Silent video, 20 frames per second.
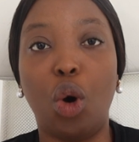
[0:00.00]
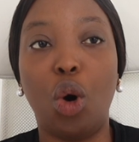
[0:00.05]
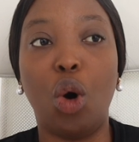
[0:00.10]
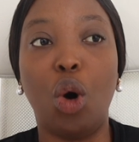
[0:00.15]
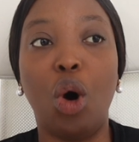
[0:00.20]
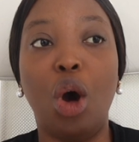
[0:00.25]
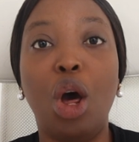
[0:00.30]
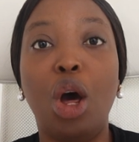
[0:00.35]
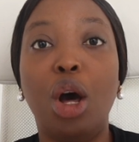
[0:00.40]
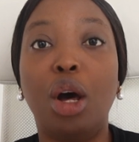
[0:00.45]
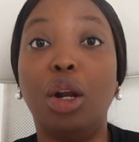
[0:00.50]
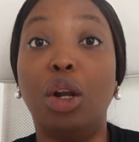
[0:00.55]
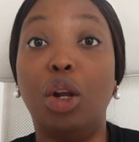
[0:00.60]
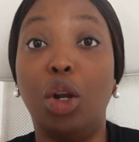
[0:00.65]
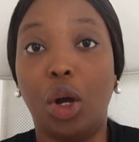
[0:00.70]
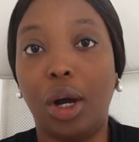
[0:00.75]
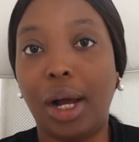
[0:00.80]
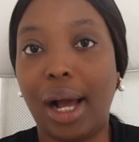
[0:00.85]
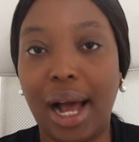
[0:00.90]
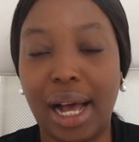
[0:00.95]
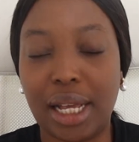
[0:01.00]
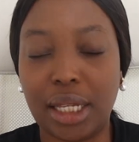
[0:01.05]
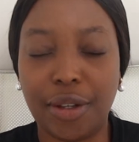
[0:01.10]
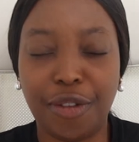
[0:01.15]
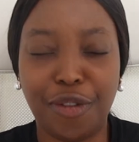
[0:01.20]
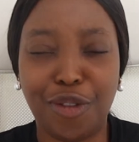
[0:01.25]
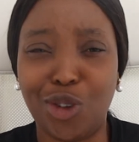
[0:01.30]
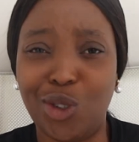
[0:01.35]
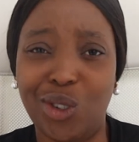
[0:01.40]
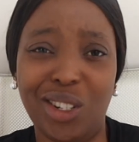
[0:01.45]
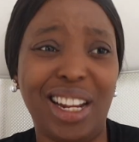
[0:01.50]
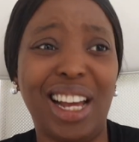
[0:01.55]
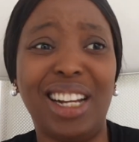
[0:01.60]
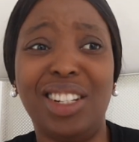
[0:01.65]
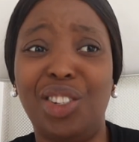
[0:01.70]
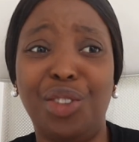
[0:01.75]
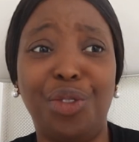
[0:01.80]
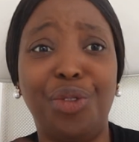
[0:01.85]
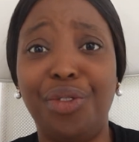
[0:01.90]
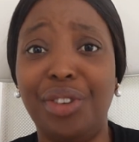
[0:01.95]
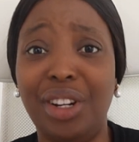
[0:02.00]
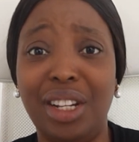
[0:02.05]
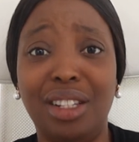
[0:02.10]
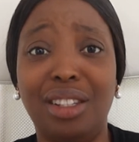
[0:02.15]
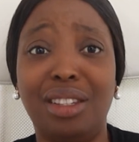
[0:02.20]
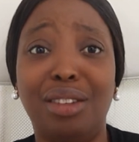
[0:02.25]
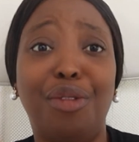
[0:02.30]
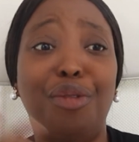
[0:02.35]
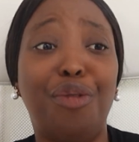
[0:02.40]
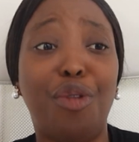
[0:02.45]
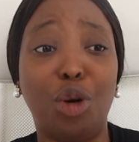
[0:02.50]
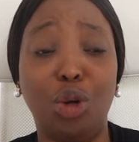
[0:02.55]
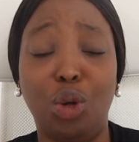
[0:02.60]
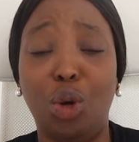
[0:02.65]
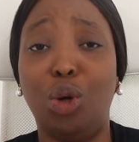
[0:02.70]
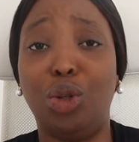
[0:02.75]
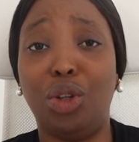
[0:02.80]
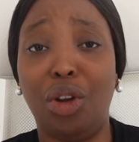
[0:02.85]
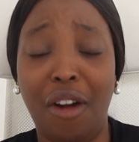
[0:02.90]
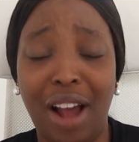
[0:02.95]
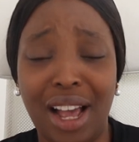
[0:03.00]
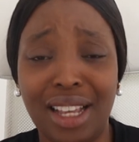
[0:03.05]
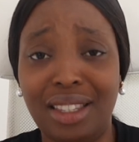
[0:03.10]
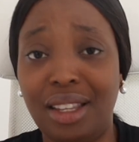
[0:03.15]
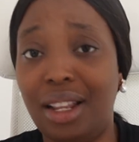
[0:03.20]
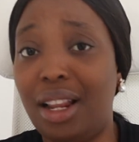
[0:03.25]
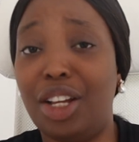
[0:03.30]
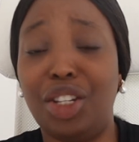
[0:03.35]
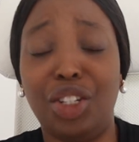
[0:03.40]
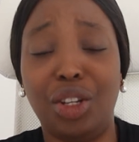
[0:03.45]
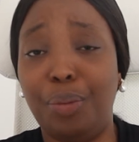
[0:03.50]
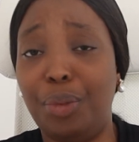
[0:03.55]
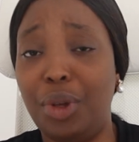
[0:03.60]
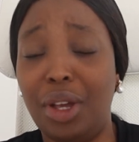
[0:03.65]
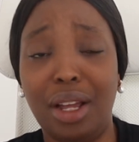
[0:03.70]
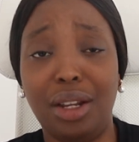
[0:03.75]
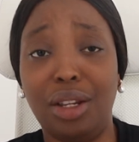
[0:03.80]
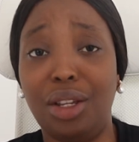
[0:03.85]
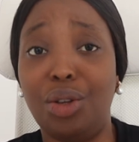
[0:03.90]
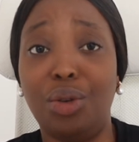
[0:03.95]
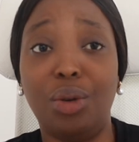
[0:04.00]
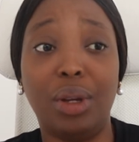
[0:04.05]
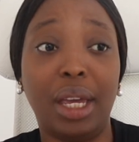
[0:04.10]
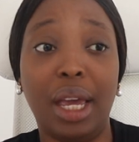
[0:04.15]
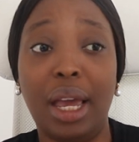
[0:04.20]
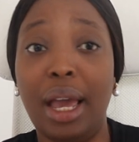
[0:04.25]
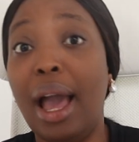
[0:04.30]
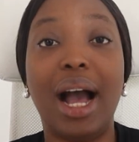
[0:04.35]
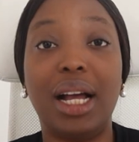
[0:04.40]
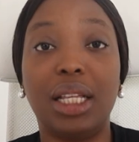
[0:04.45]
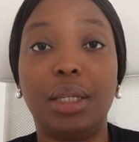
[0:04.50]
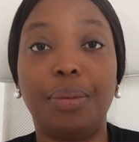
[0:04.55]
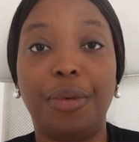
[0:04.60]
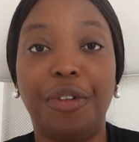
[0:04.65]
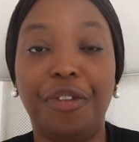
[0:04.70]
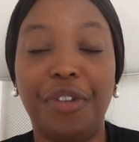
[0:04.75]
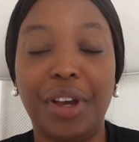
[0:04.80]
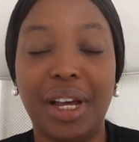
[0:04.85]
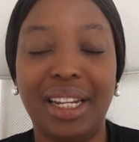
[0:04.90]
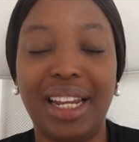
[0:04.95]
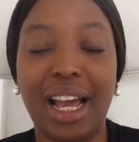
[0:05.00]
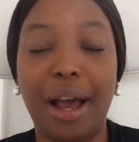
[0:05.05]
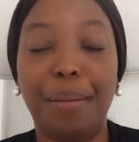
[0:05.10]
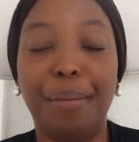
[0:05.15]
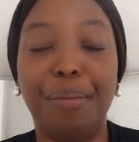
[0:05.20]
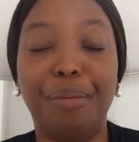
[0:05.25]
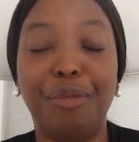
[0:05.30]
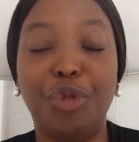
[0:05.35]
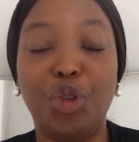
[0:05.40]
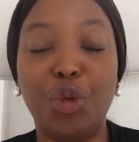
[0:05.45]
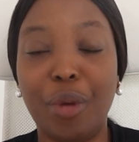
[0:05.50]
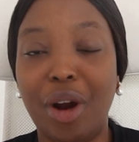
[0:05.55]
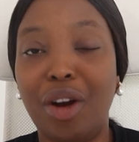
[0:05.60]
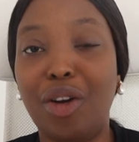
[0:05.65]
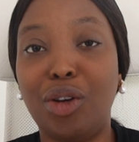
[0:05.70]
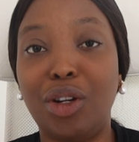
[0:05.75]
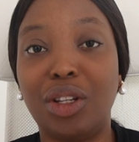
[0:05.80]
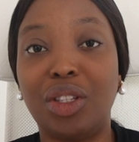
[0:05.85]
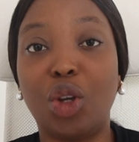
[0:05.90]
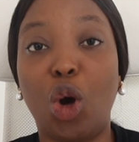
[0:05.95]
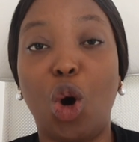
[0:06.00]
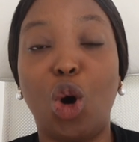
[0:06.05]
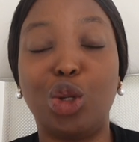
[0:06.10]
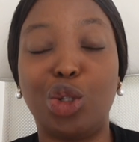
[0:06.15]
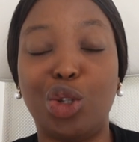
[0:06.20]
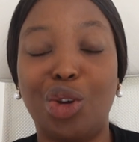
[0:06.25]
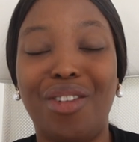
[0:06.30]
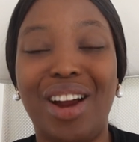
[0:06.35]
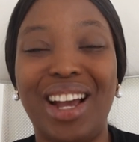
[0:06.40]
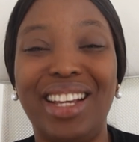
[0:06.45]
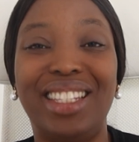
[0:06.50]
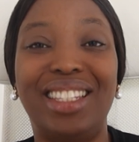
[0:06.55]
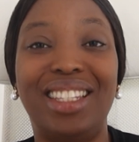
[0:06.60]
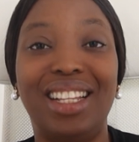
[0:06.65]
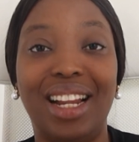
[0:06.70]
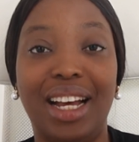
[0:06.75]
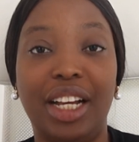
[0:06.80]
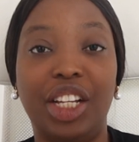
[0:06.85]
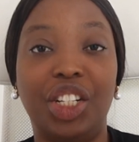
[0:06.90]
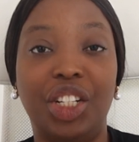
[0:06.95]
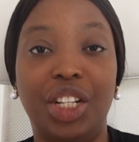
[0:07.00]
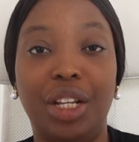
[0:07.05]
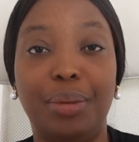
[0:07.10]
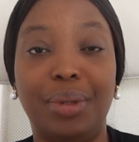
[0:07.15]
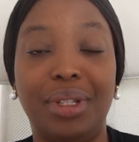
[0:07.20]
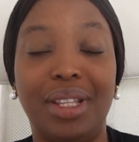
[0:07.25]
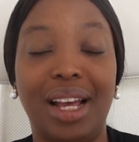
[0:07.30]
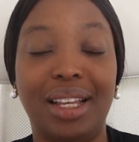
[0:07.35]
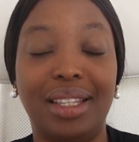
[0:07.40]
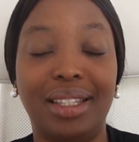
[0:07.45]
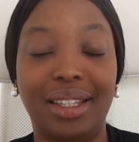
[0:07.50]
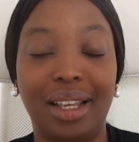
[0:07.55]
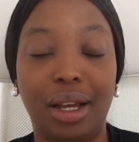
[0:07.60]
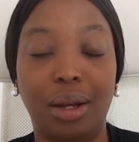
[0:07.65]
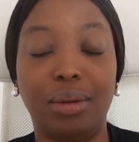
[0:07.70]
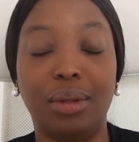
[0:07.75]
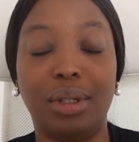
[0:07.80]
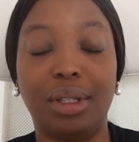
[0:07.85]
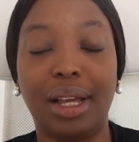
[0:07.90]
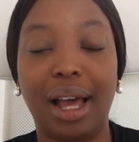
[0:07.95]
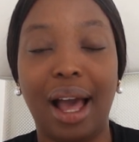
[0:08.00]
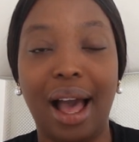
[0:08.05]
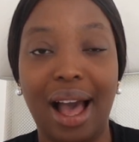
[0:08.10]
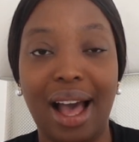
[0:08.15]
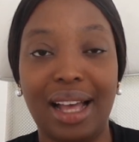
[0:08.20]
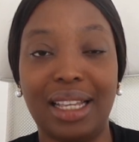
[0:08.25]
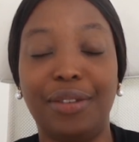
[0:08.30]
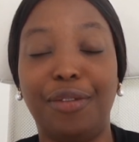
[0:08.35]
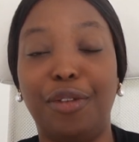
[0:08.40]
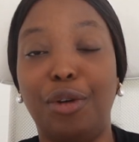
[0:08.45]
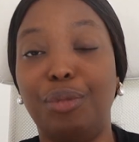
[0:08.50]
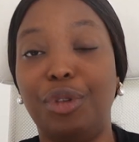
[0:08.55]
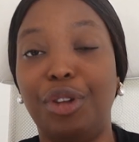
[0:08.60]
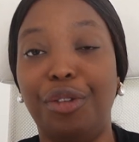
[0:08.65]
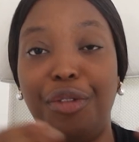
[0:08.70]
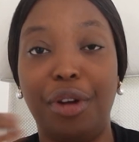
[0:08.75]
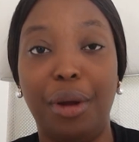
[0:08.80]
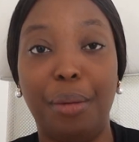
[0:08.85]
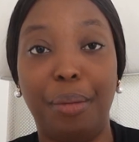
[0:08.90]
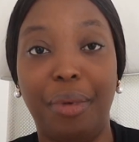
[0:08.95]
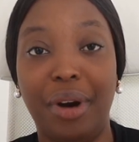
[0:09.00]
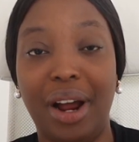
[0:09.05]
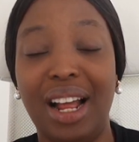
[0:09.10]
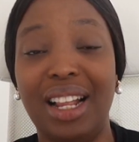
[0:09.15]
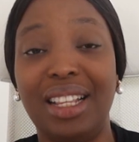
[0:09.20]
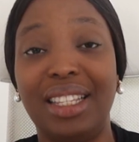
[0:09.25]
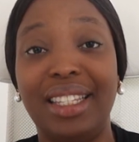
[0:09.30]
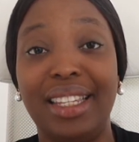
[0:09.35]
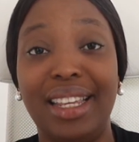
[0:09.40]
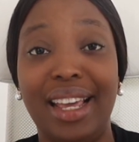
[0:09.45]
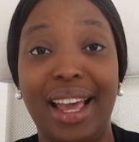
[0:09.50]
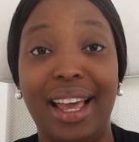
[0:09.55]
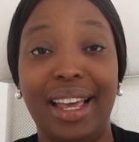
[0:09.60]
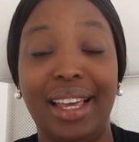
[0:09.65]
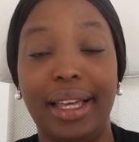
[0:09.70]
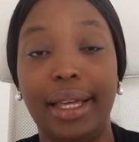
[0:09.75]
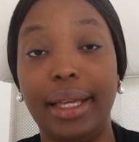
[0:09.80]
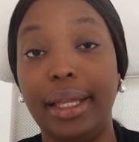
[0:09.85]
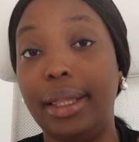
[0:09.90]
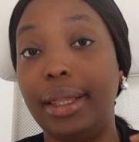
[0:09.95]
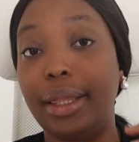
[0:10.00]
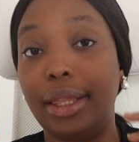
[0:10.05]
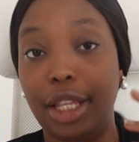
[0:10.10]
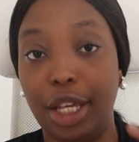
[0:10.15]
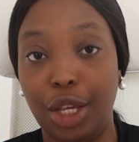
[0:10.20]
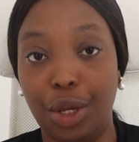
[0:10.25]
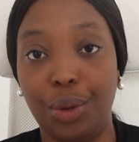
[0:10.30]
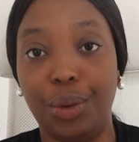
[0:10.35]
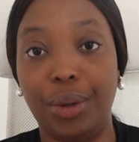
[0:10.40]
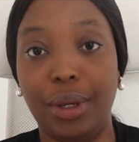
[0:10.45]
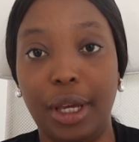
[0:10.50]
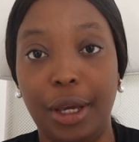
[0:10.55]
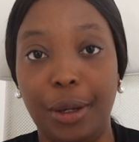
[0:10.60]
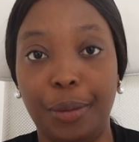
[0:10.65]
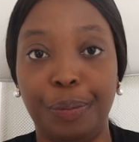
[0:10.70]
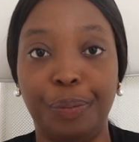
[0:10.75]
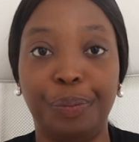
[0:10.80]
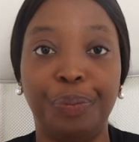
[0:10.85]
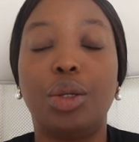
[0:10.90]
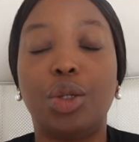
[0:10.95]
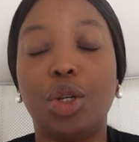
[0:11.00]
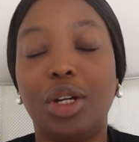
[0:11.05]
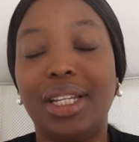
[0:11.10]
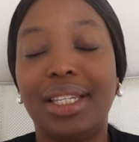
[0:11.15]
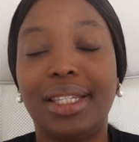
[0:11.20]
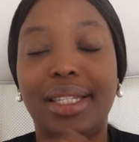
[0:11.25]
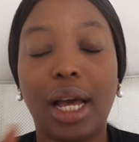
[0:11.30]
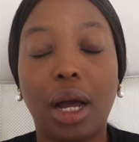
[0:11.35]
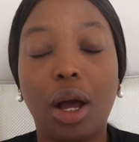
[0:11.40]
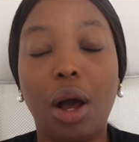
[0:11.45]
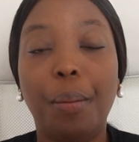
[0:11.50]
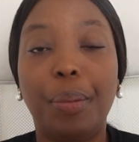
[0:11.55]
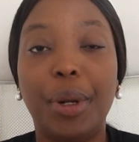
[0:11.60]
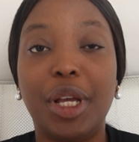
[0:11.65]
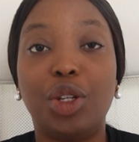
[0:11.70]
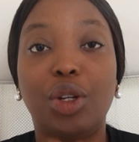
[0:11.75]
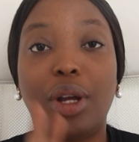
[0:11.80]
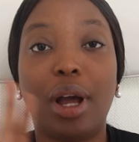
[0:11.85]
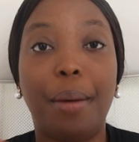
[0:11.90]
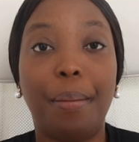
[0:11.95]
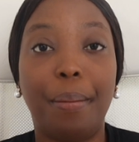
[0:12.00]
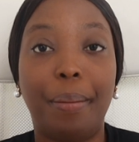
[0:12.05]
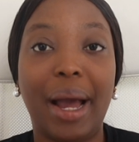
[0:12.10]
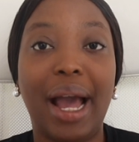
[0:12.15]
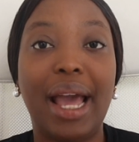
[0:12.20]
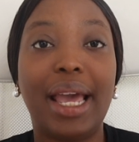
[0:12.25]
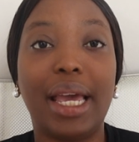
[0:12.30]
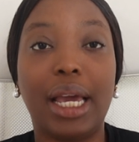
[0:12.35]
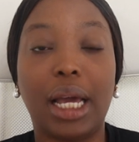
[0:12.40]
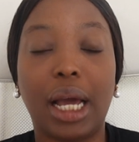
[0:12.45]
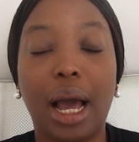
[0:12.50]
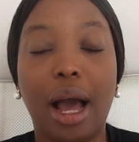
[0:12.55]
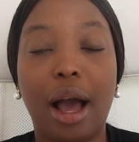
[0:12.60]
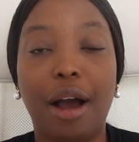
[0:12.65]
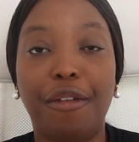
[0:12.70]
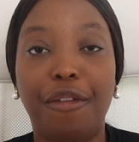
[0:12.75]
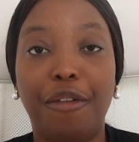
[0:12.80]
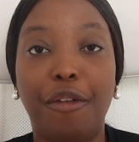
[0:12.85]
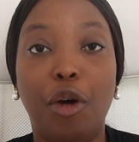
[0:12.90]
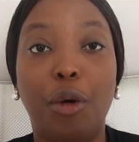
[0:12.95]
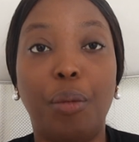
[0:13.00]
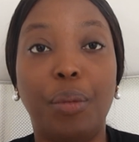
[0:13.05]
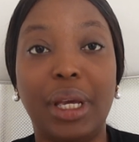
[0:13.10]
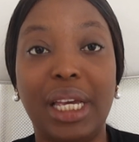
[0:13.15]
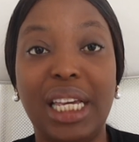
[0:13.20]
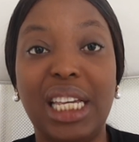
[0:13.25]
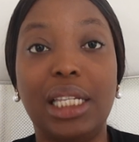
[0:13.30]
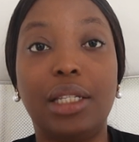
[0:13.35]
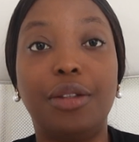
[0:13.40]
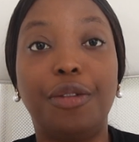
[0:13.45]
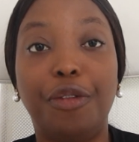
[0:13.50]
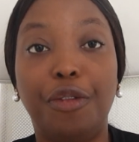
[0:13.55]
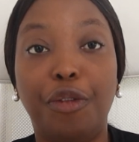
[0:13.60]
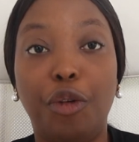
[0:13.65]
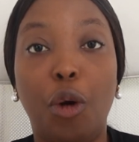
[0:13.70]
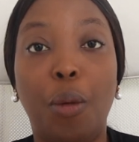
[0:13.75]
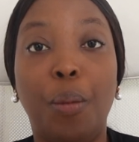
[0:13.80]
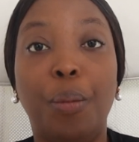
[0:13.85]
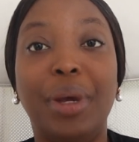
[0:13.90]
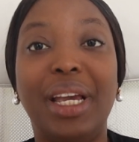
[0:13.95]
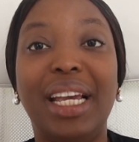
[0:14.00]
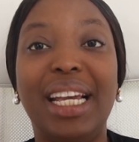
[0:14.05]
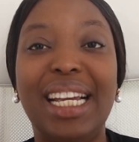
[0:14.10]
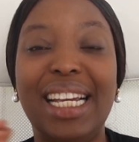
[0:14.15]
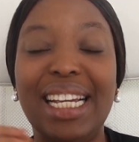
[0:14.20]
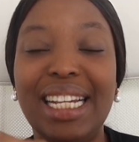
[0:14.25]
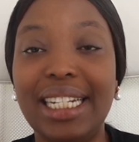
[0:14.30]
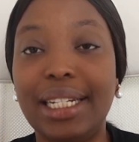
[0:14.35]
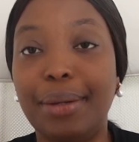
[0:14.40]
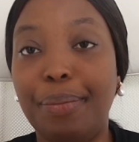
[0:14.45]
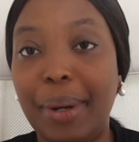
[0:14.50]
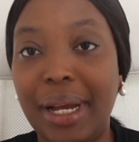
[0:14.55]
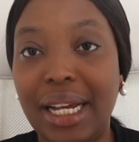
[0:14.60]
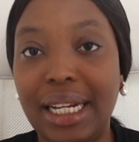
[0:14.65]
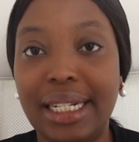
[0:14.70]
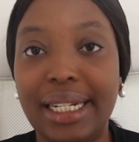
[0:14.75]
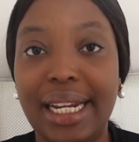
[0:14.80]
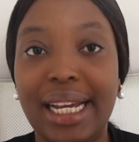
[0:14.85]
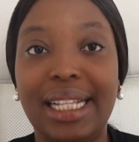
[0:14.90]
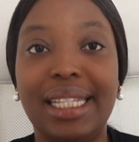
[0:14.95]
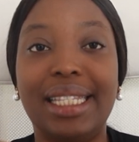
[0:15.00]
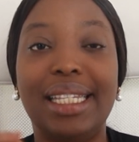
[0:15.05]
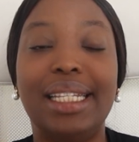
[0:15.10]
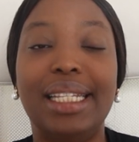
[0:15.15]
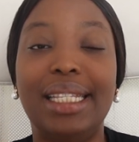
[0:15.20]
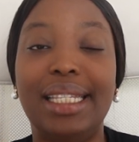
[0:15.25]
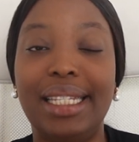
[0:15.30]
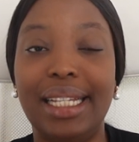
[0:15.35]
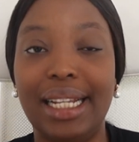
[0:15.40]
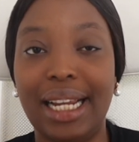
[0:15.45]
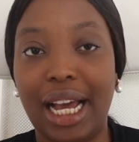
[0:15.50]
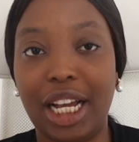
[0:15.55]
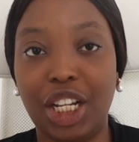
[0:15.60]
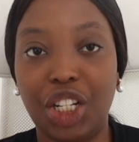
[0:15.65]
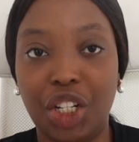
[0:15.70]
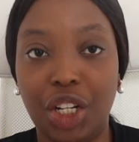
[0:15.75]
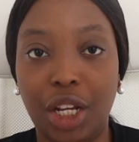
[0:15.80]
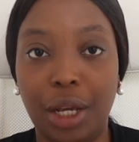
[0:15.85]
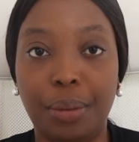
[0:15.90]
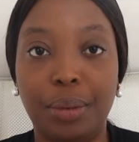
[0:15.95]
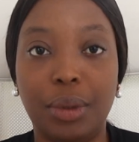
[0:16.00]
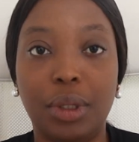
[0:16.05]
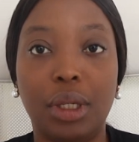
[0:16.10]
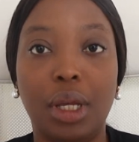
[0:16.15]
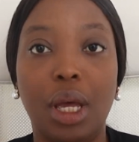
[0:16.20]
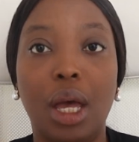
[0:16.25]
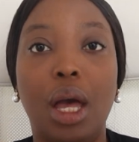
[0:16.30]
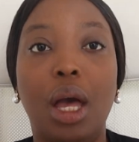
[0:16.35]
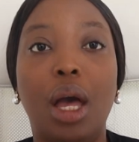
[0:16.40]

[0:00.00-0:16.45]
or Locust Ford. There are different Ford authorized dealerships here in the UK. And to be fair, there are numerous authorized dealerships that sells cars from different brands here in the UK. So the second place you can buy a car from is from independent dealerships.